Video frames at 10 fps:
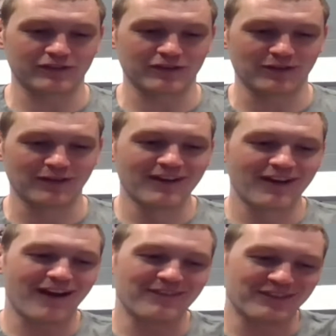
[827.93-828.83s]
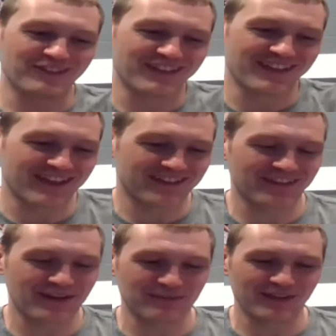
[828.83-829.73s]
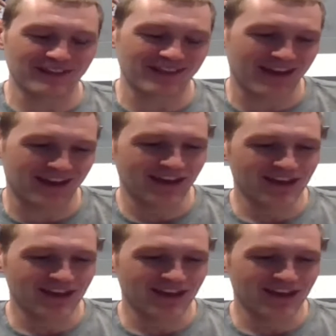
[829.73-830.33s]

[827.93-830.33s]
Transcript: So obviously that's something that